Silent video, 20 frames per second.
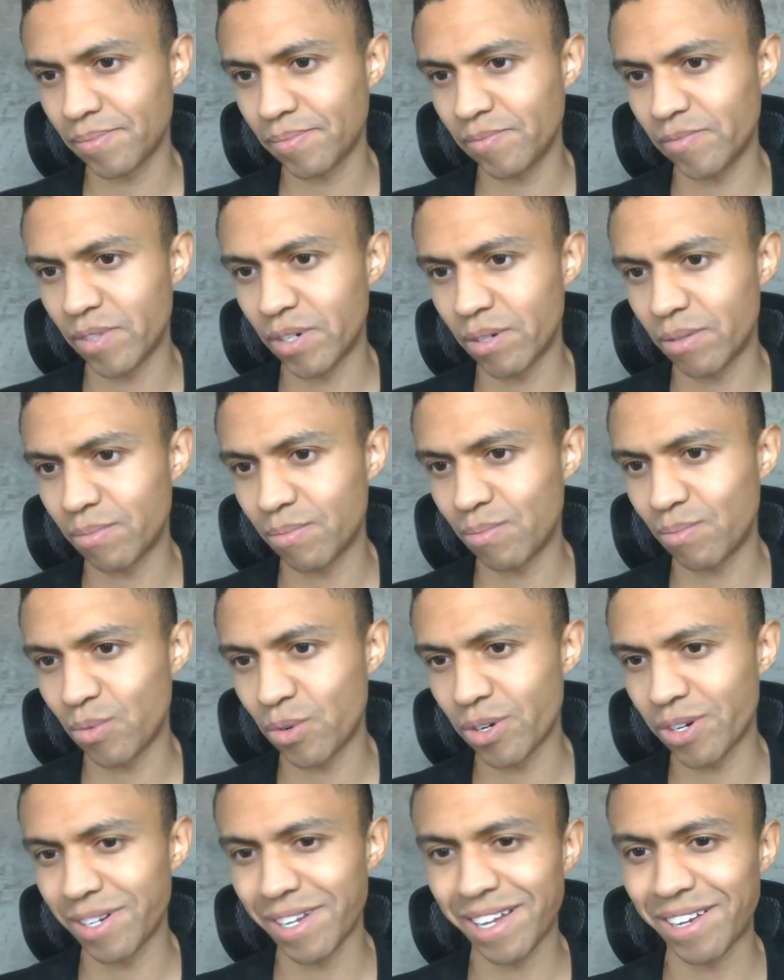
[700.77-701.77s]
Vom
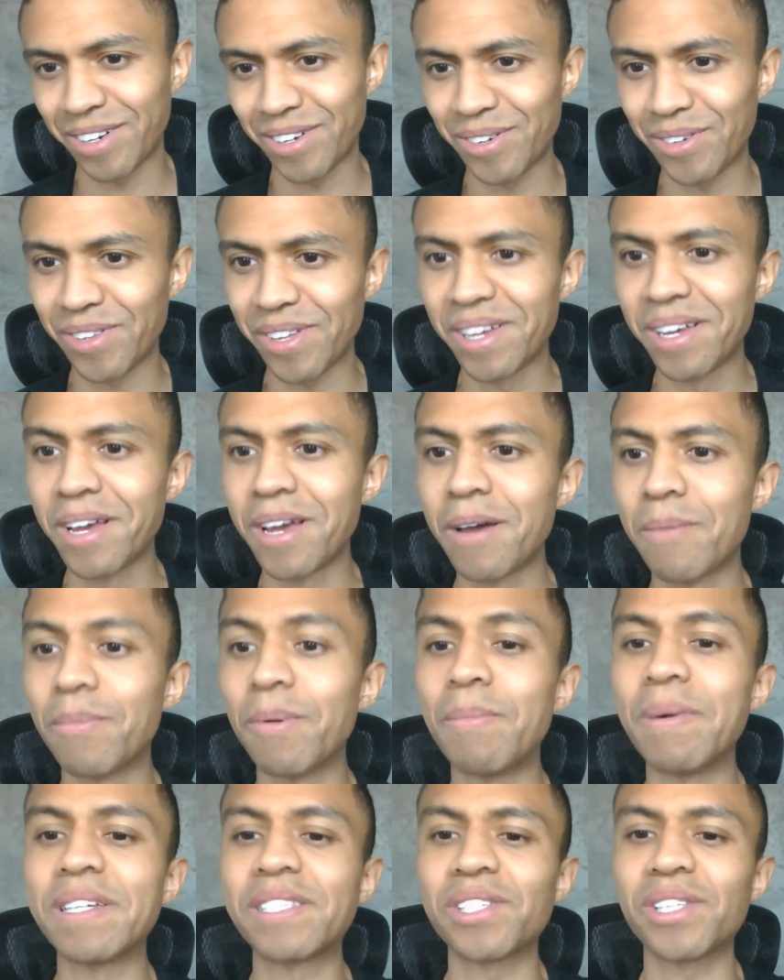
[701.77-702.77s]
word, I don't know.
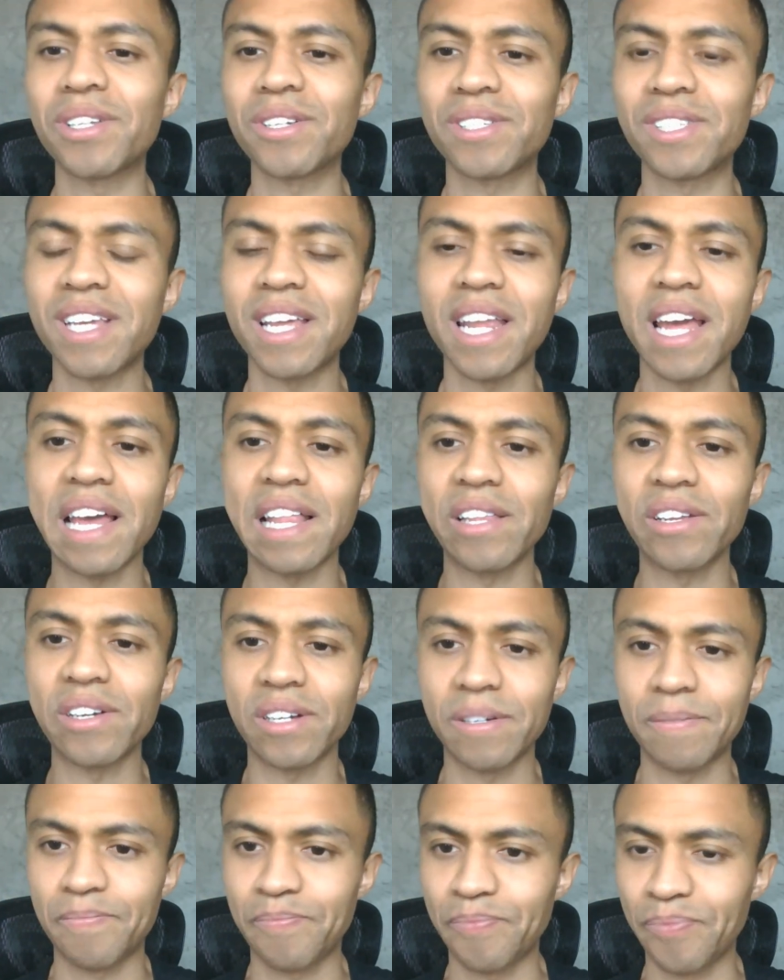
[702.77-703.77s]
But basically, they're saying, hey,
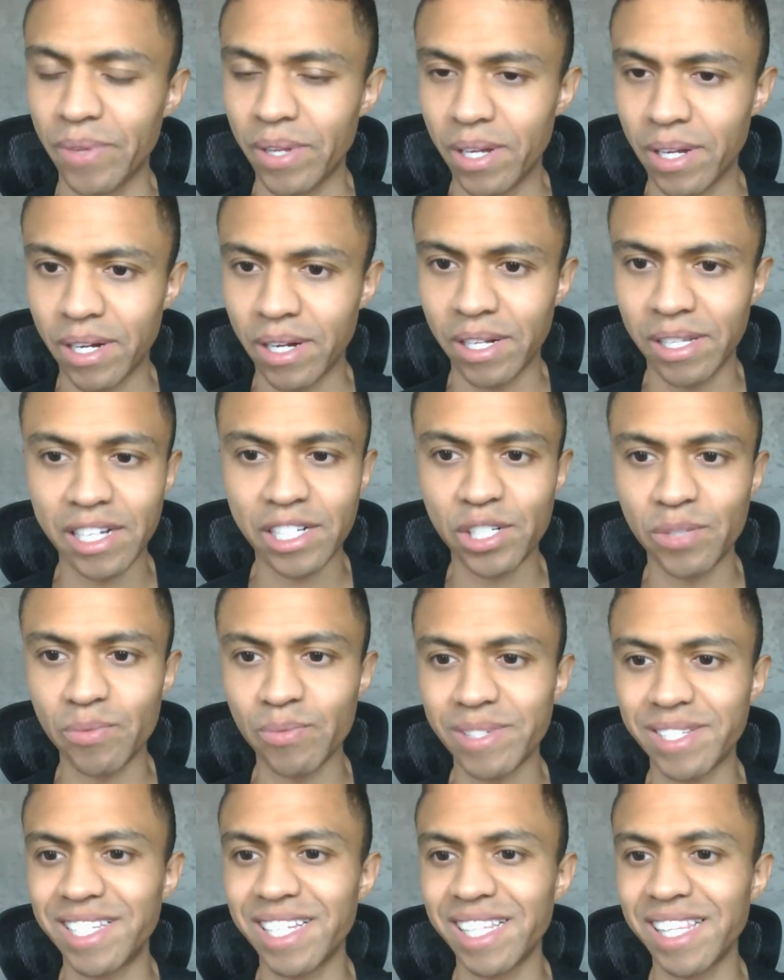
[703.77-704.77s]
look, collection
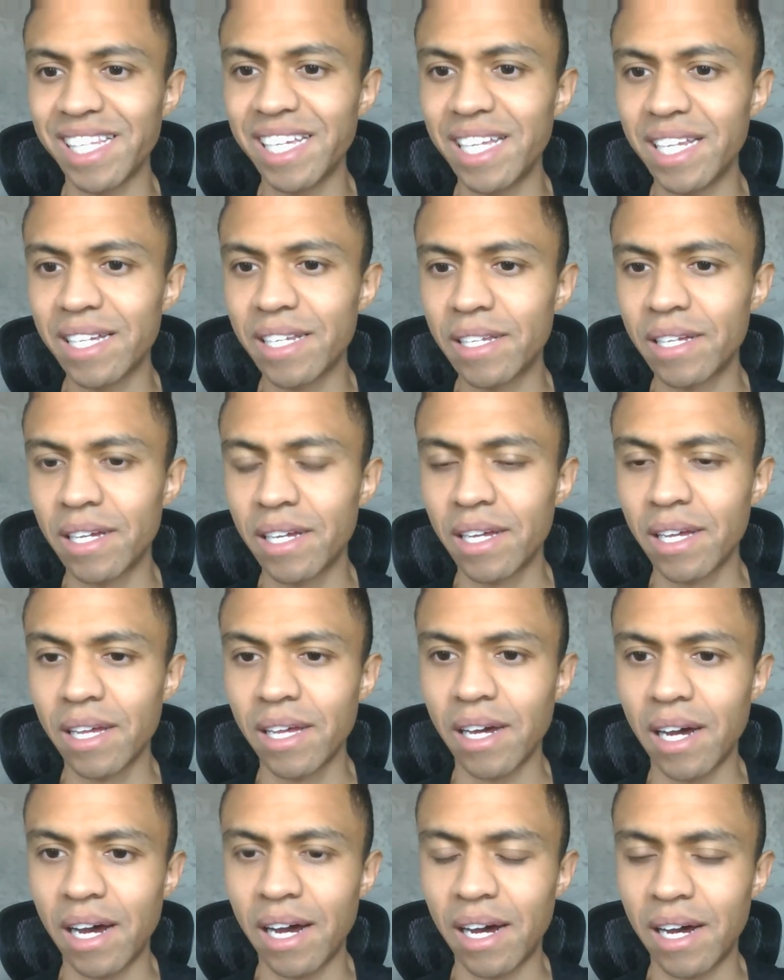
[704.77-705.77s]
was deleted.
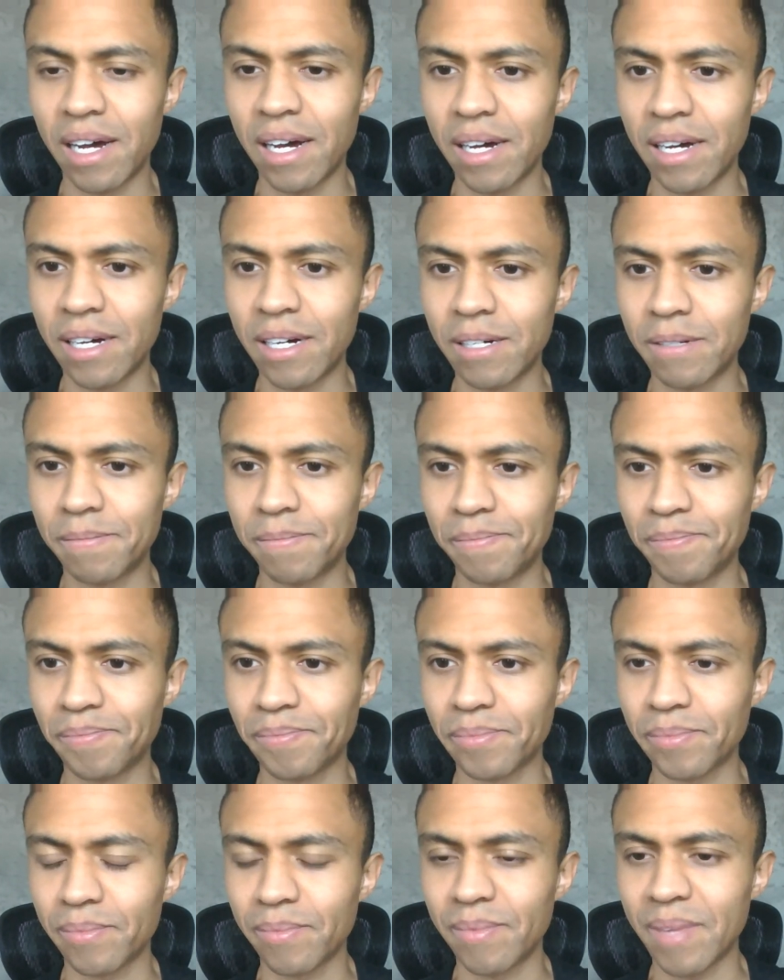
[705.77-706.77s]
Um,
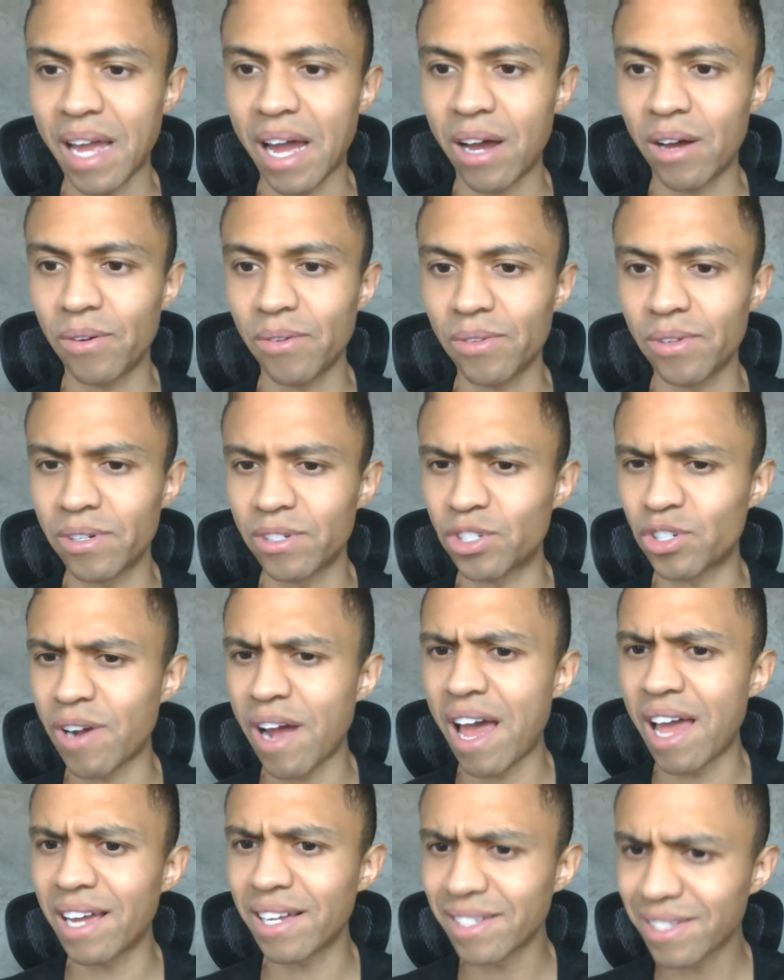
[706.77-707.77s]
now they're
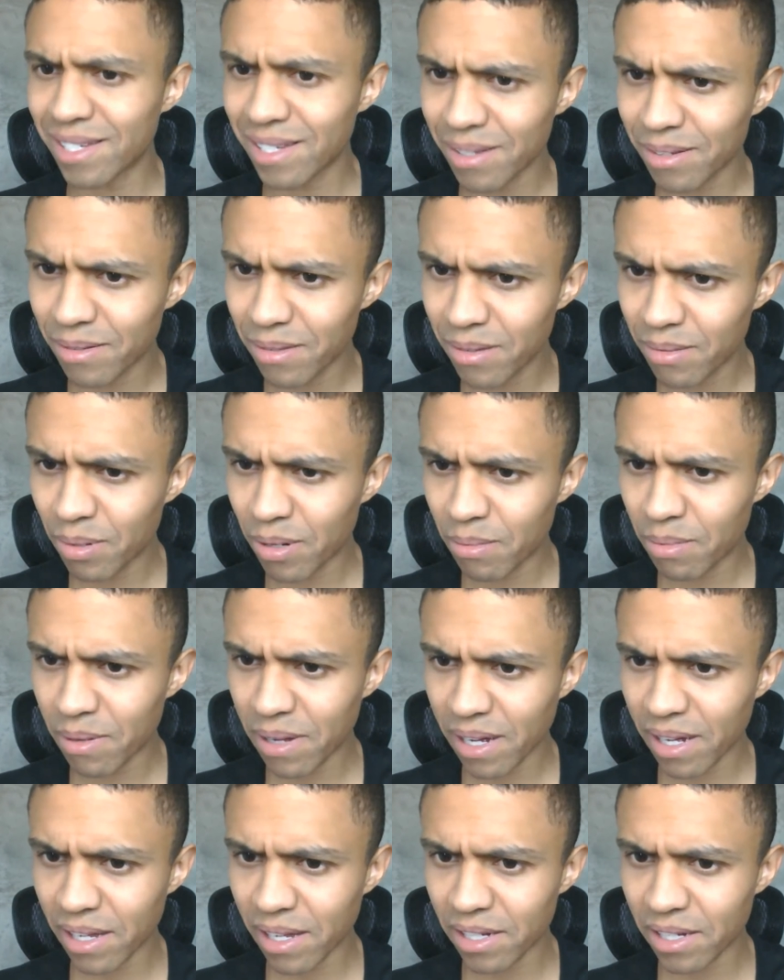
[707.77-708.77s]
trying to put it
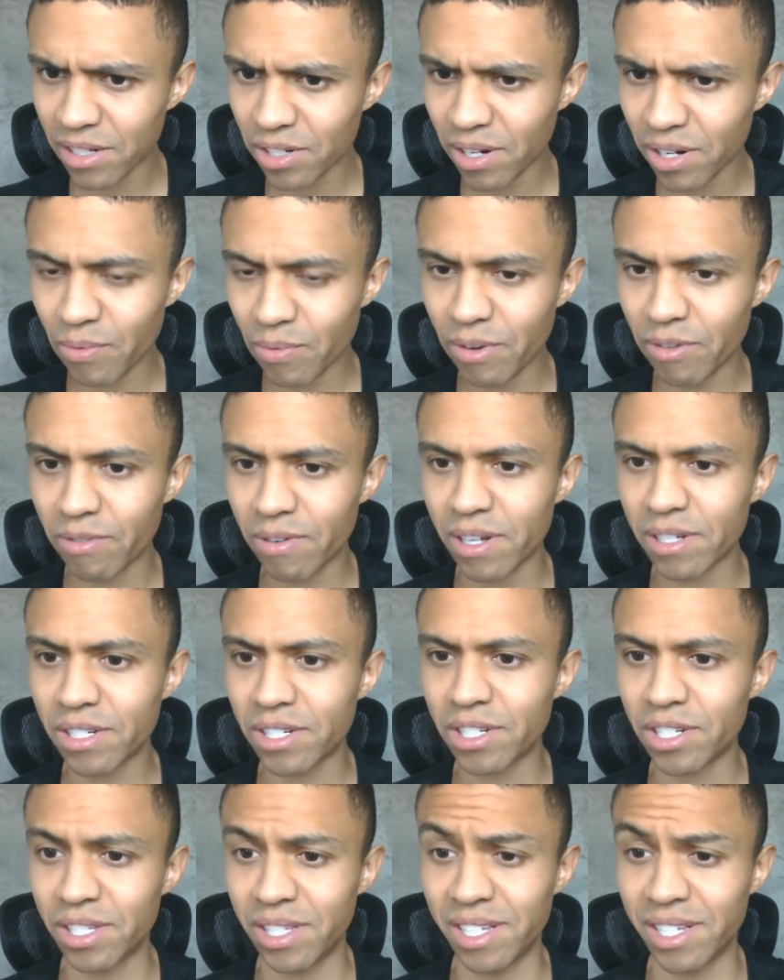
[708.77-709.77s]
back on and trying to
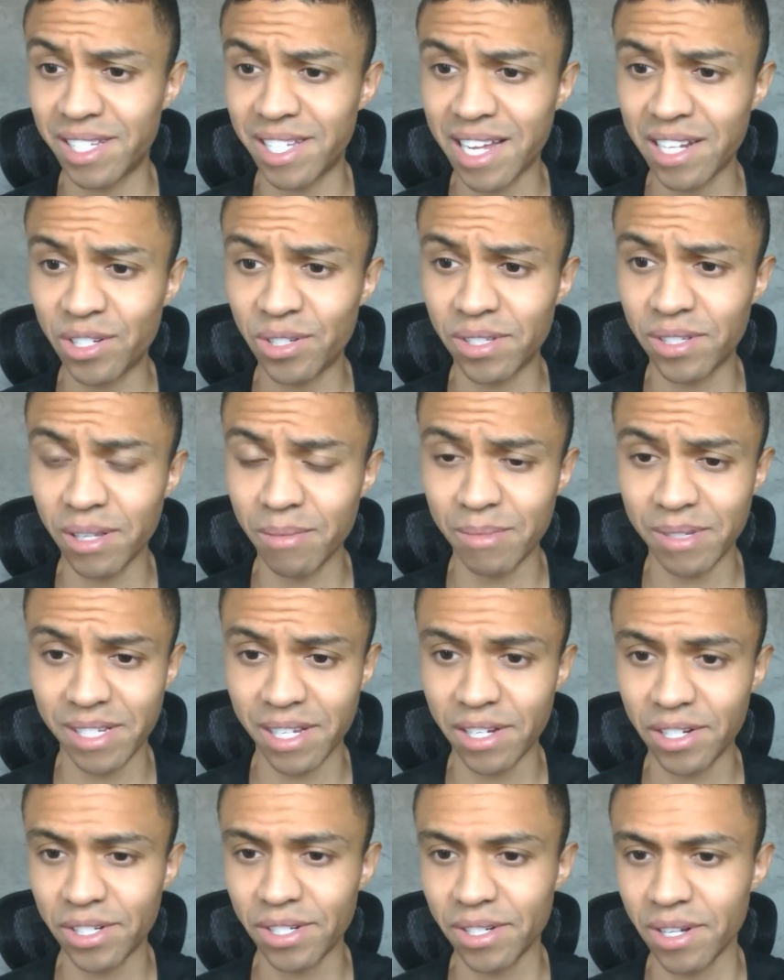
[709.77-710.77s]
refresh the statute's
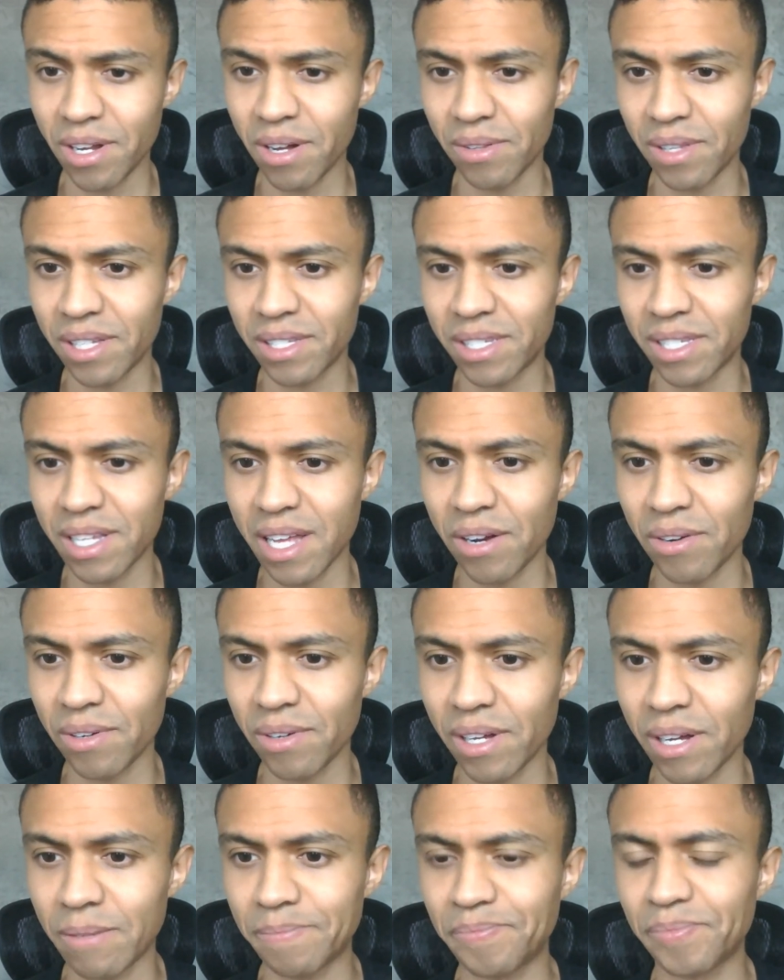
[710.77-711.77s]
limitation. No, that's not
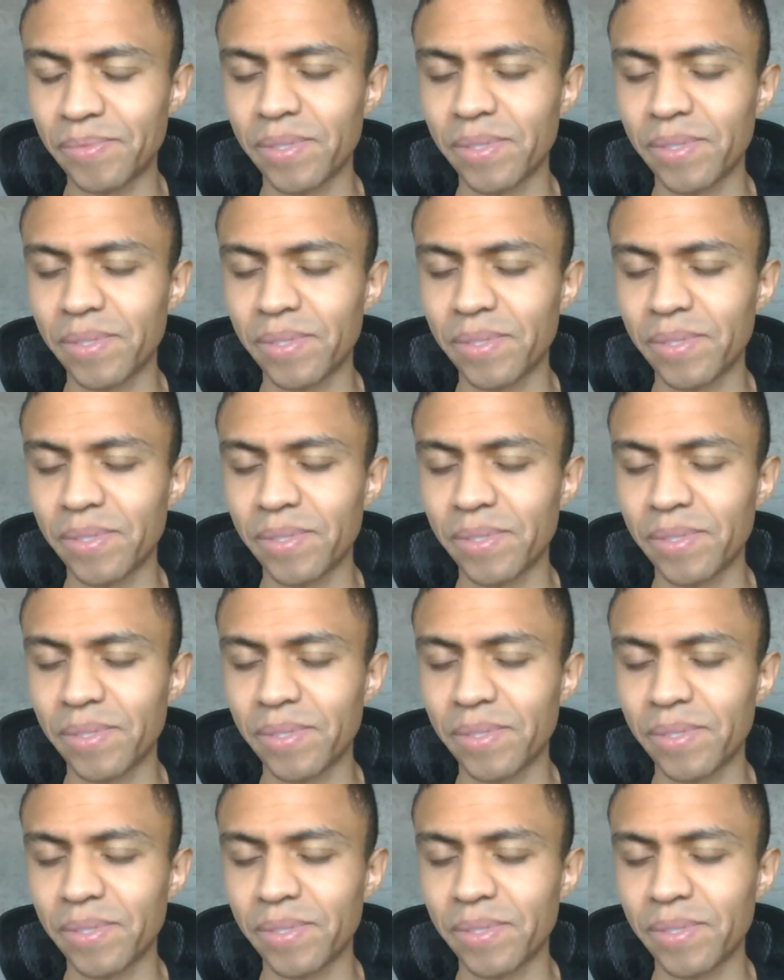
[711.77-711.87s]
okay.